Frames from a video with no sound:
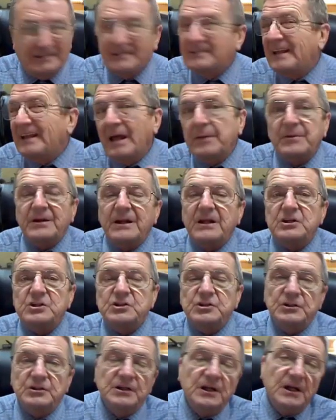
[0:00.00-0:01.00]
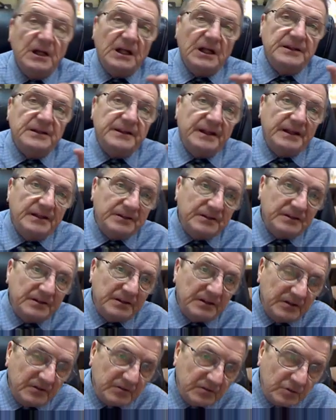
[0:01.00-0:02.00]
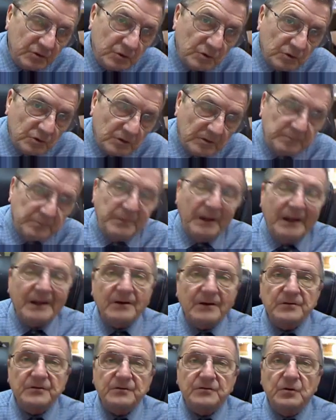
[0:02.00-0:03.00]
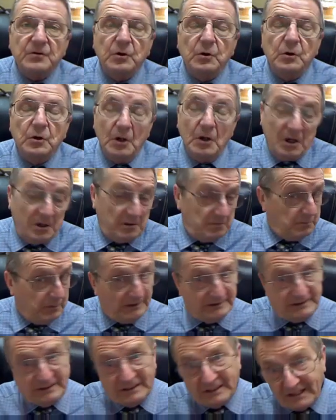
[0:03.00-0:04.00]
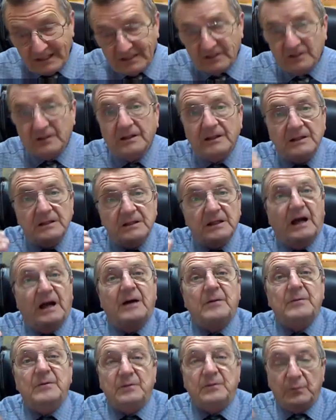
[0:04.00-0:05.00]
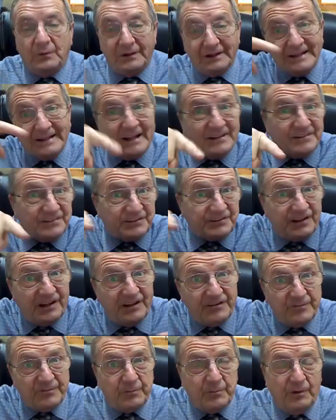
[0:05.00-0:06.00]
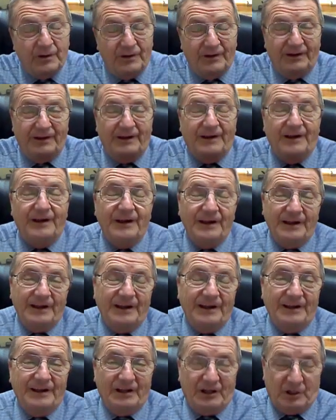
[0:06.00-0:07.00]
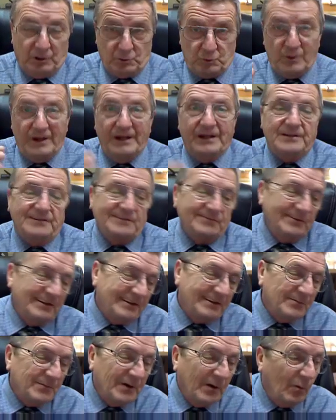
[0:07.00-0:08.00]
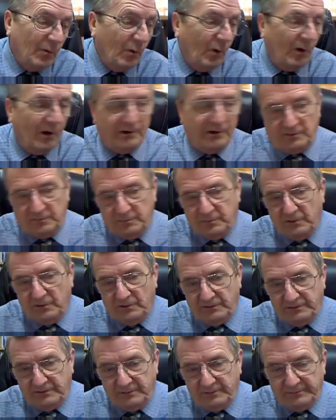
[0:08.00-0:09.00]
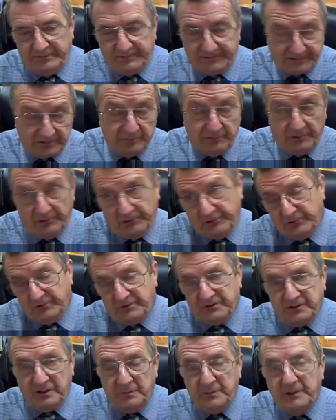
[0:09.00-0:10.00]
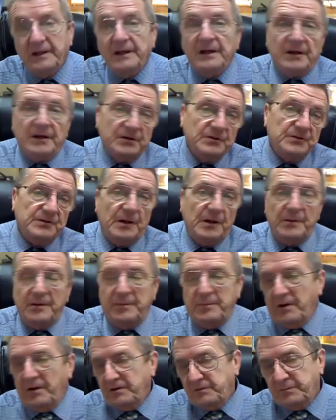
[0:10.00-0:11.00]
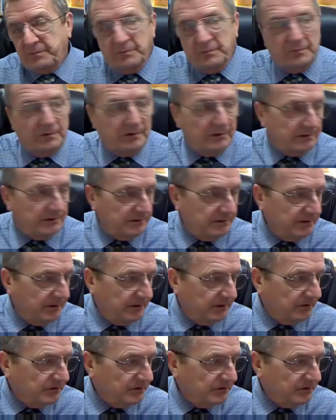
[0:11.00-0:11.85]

contamination than your competitors do, but legally within that safe range. When I get my water bill, when I get the bill, they always tell me, here's how many parts per million